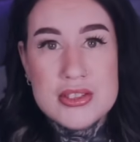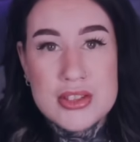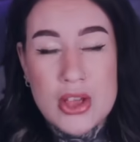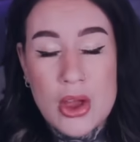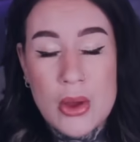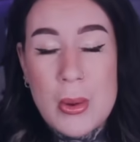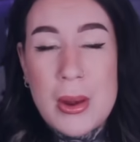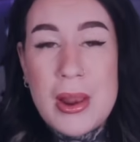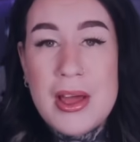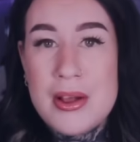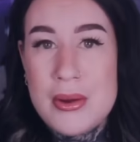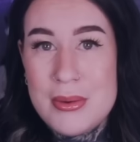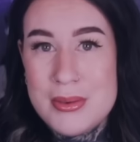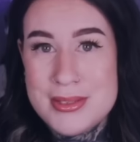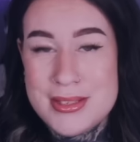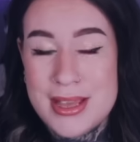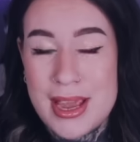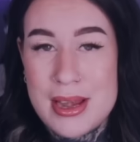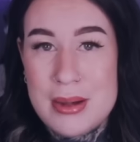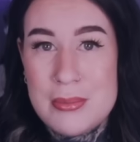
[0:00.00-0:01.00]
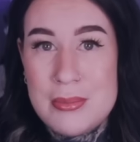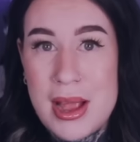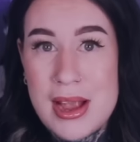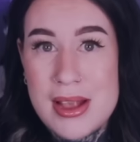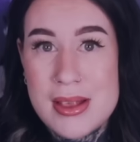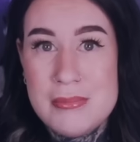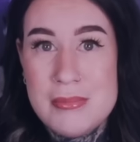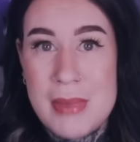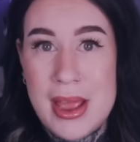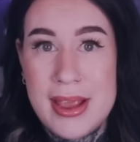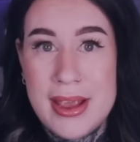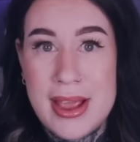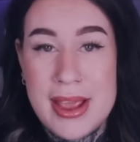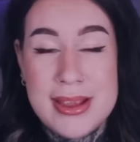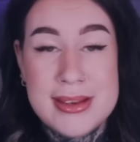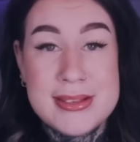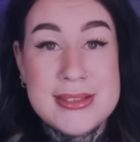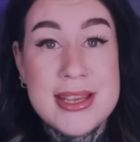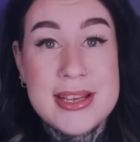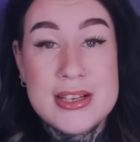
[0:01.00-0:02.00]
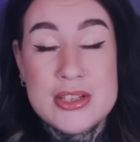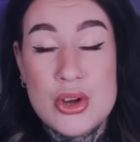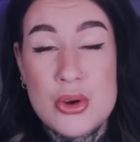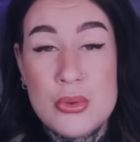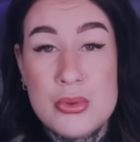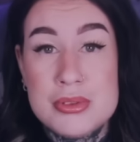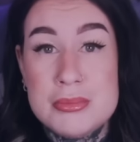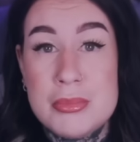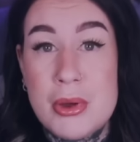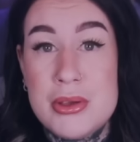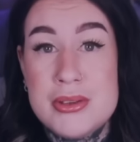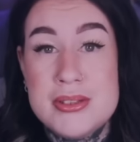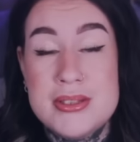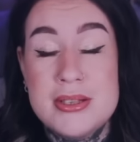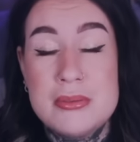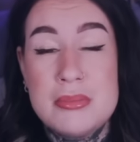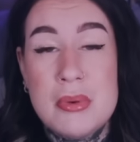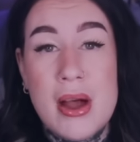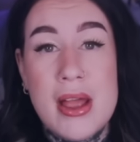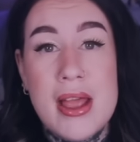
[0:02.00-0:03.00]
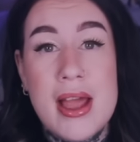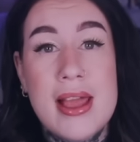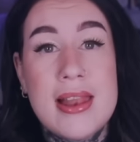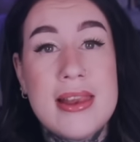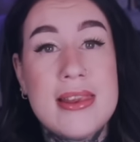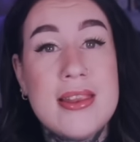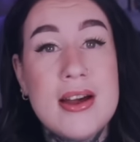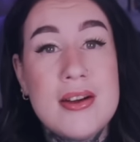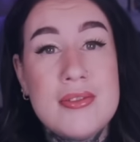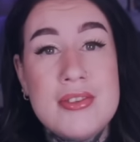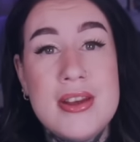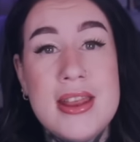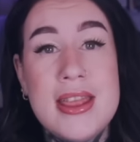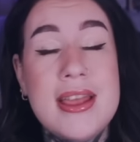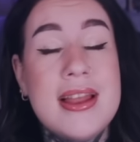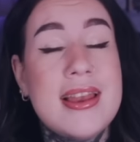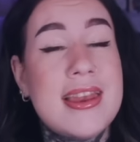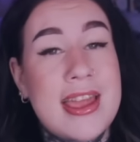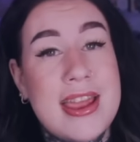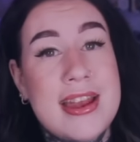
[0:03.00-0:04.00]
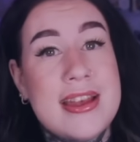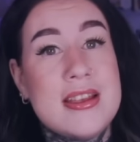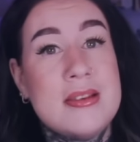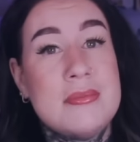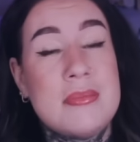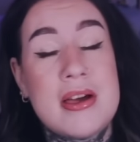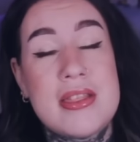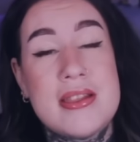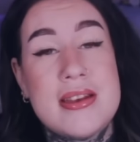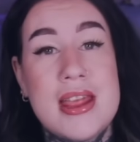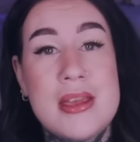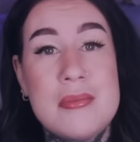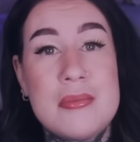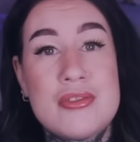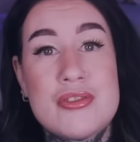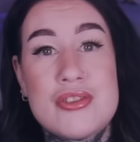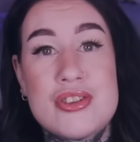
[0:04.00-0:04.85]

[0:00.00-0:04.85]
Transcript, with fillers: So like I was saying, back in May, a TikTok was posted by a lovely lady by the name of